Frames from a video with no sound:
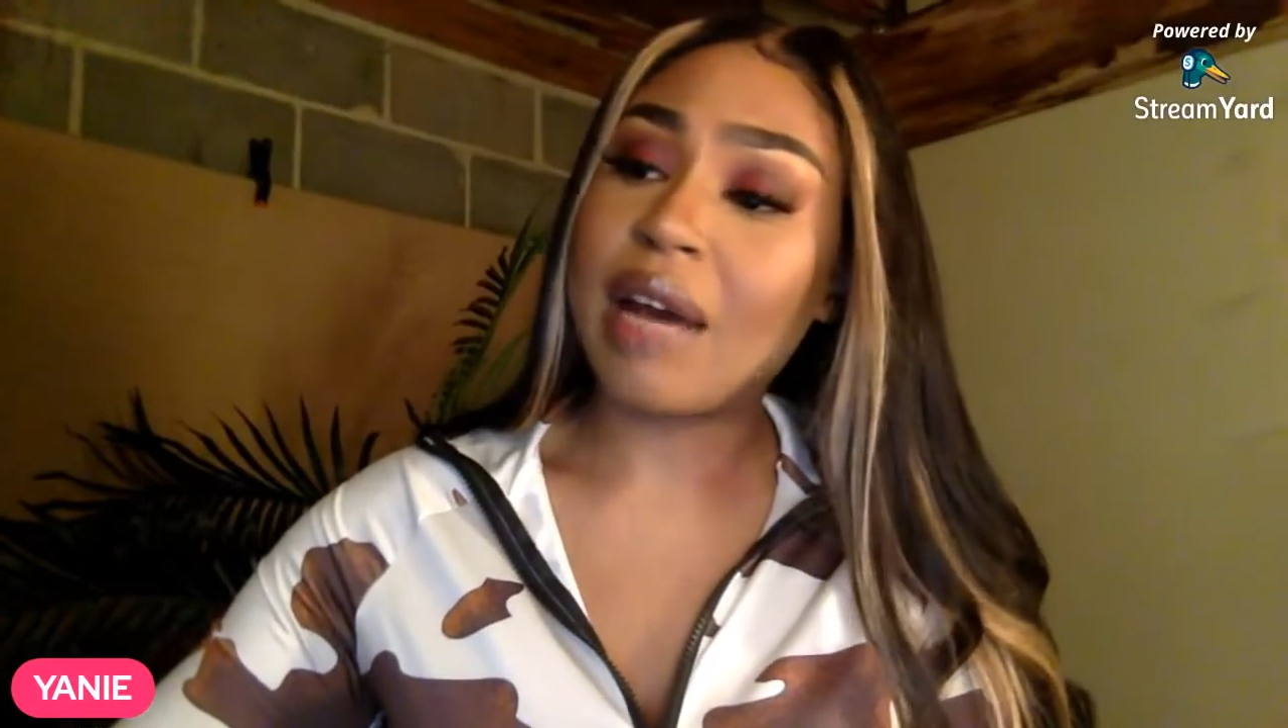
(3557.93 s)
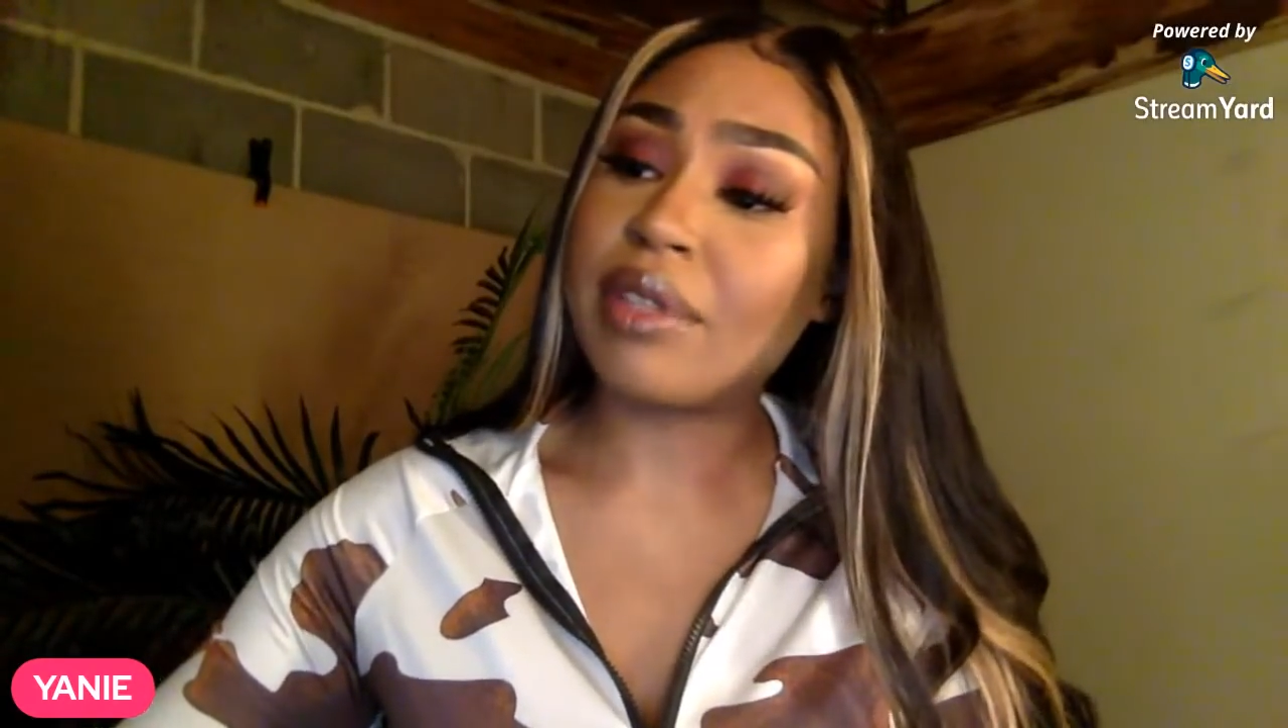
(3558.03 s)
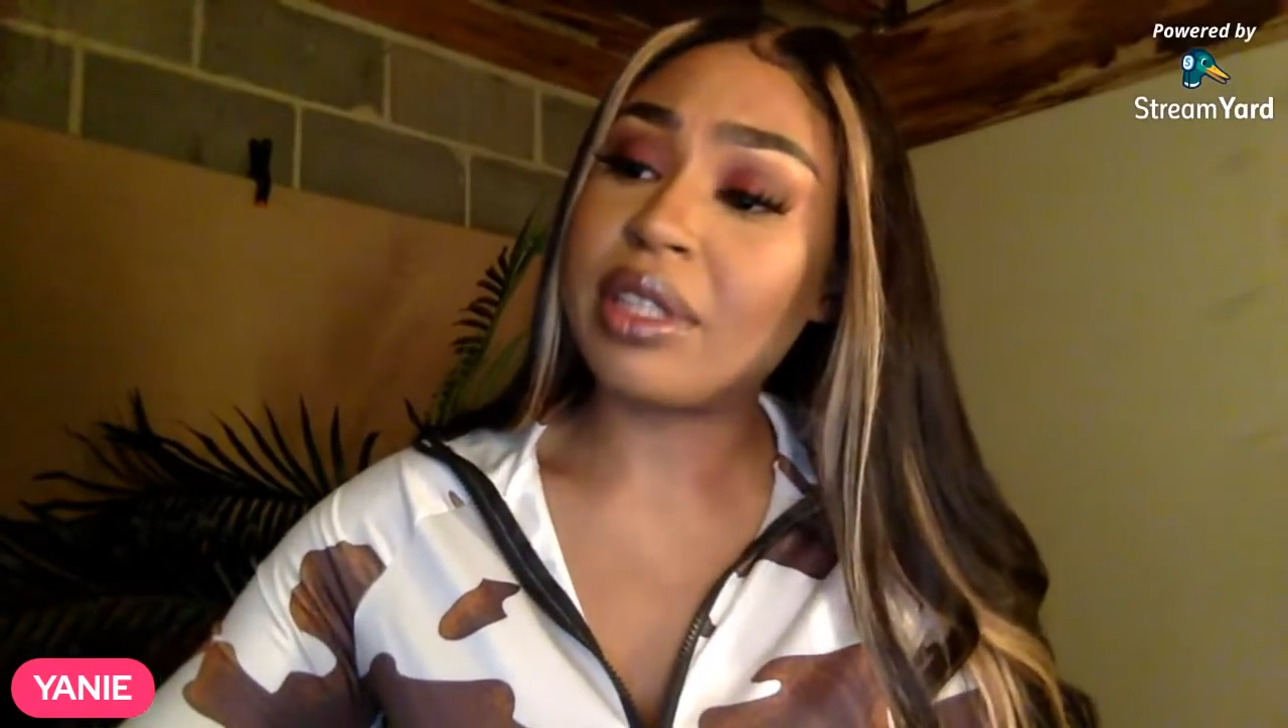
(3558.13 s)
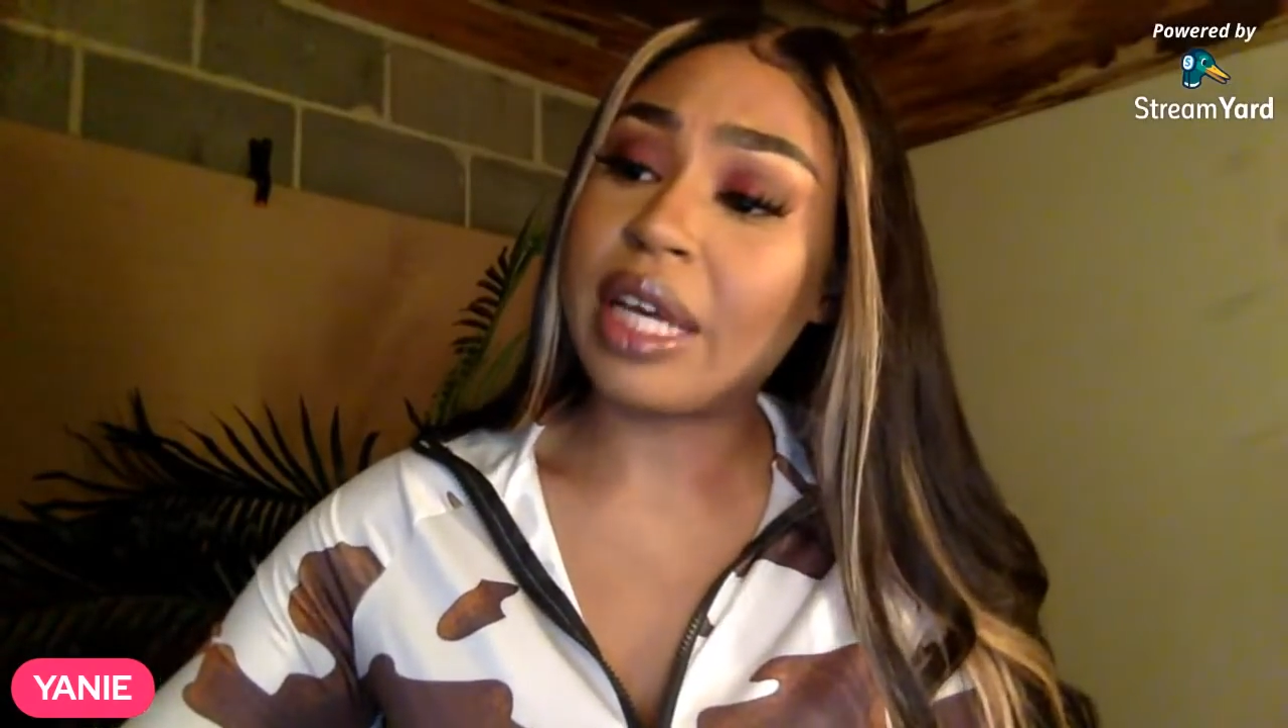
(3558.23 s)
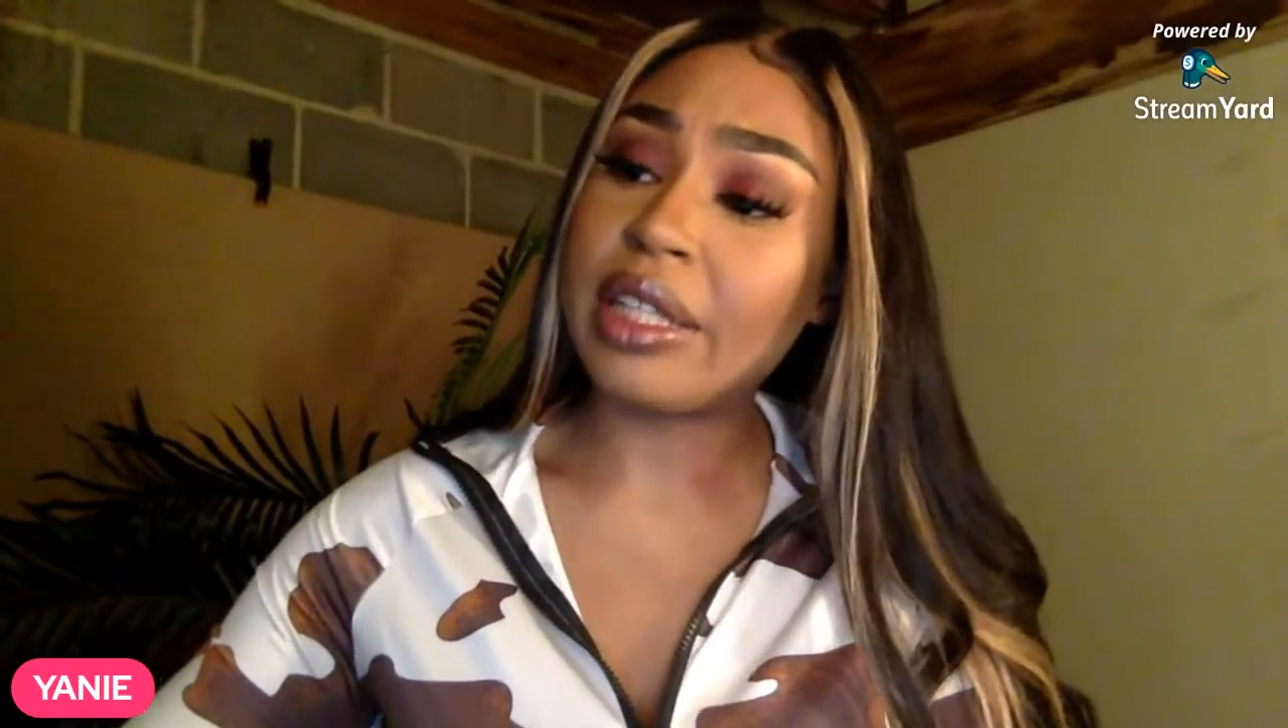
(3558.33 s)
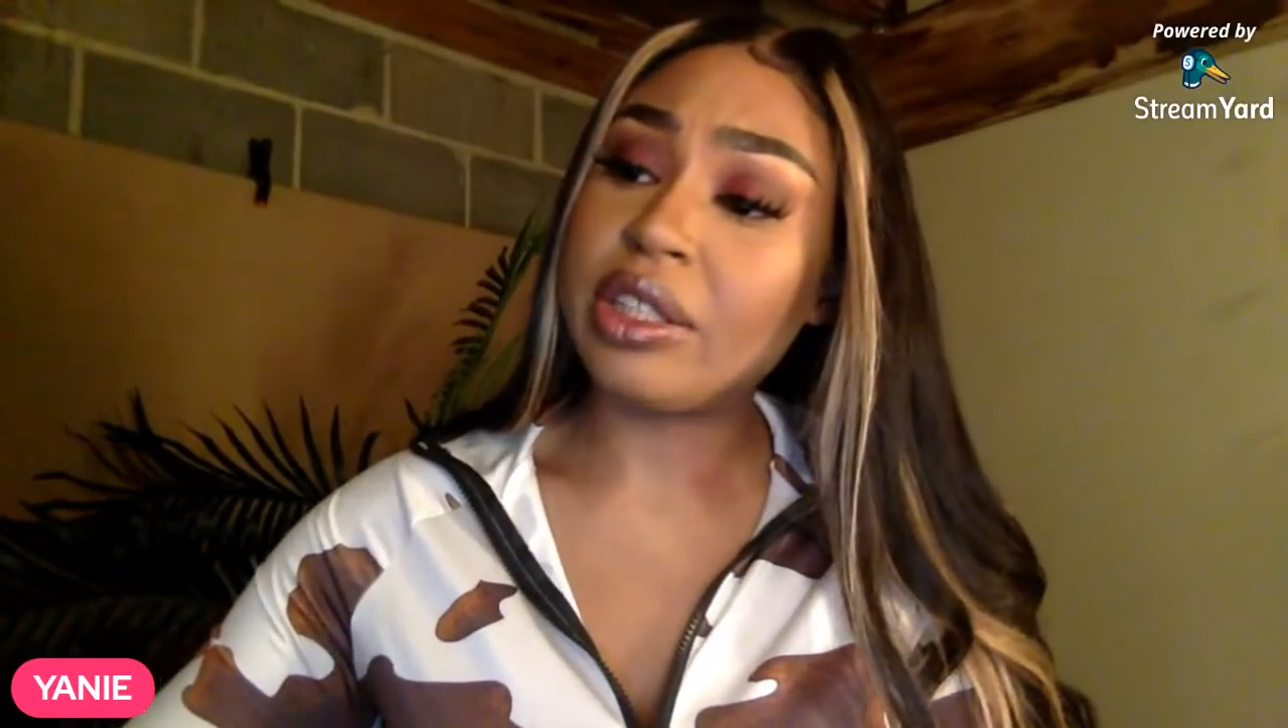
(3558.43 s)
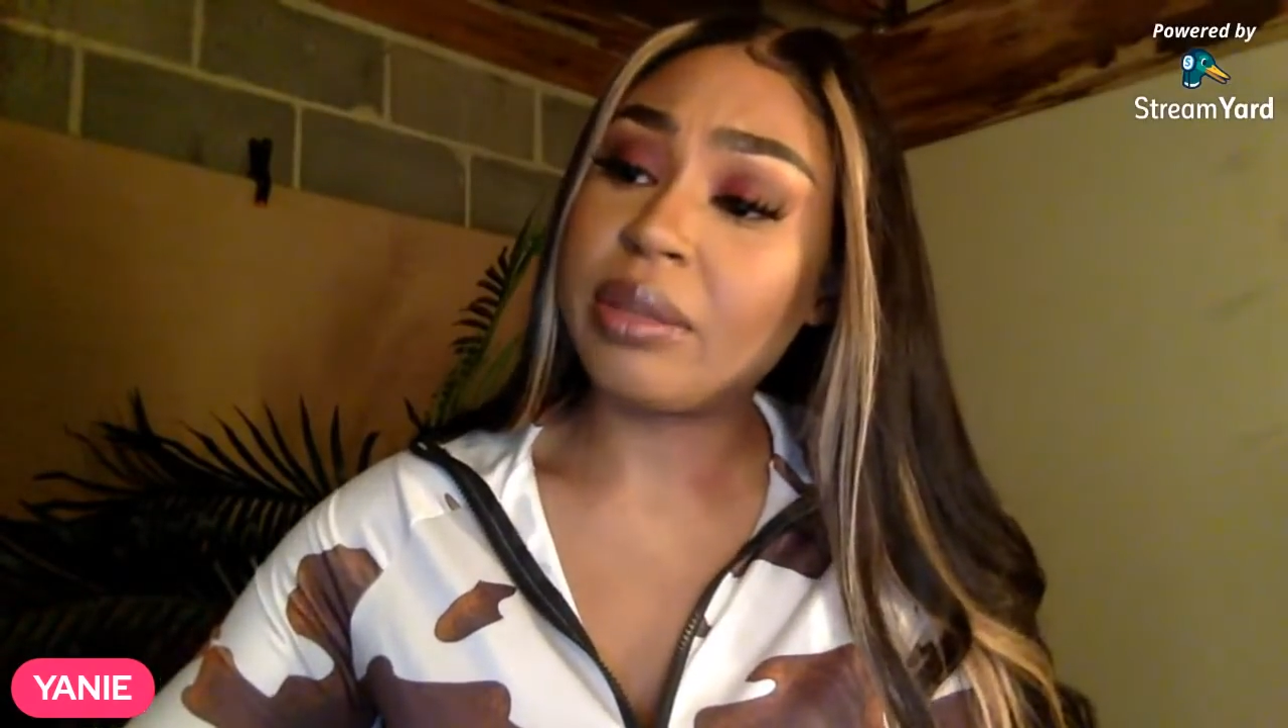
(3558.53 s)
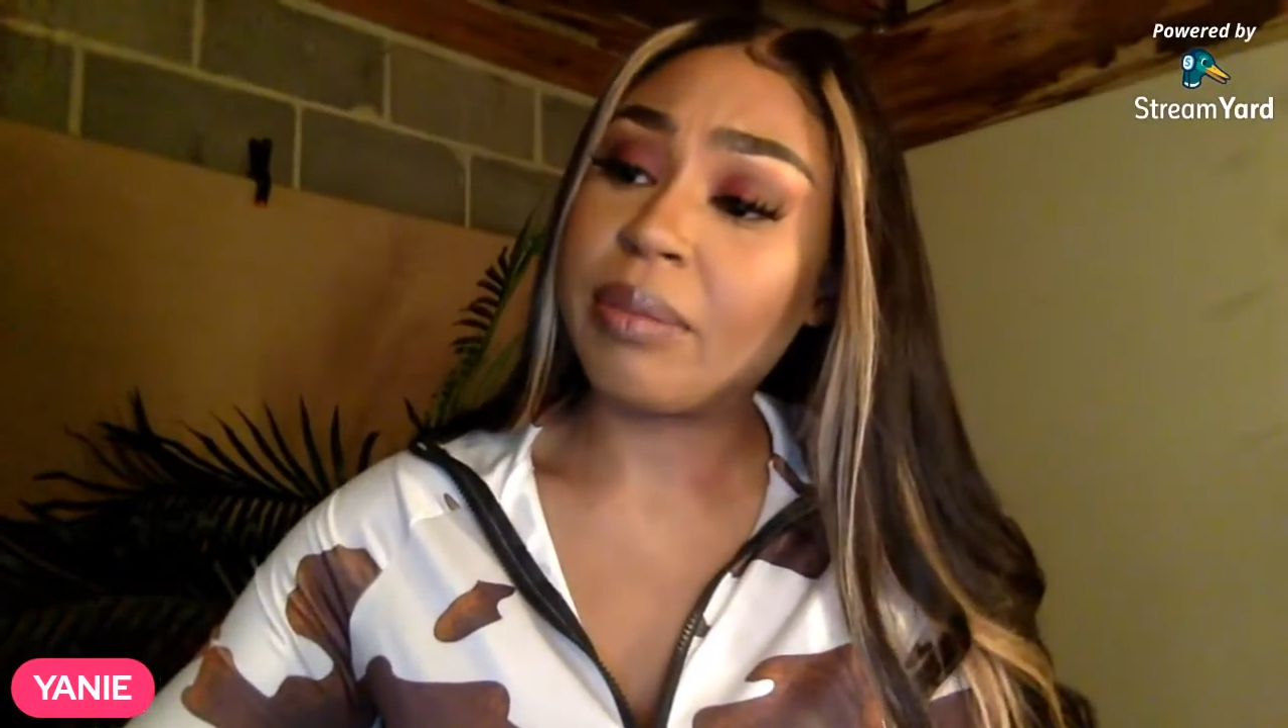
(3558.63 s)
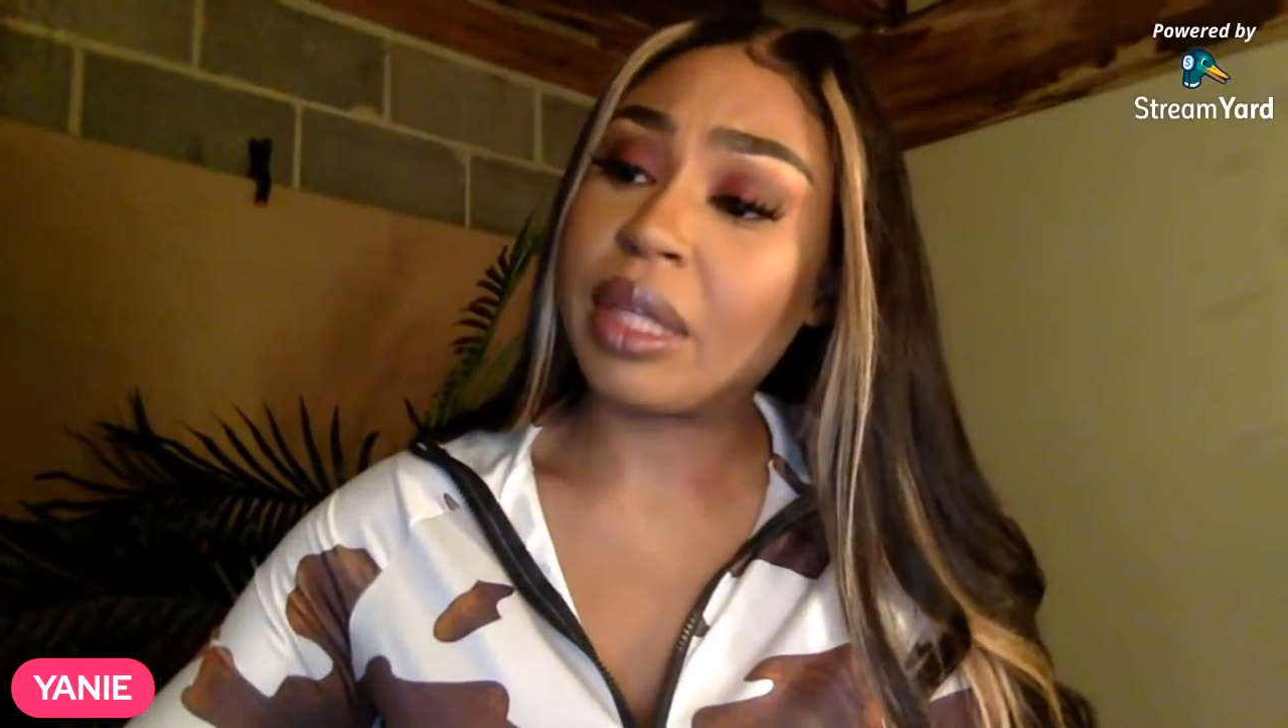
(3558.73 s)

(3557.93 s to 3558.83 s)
conversation,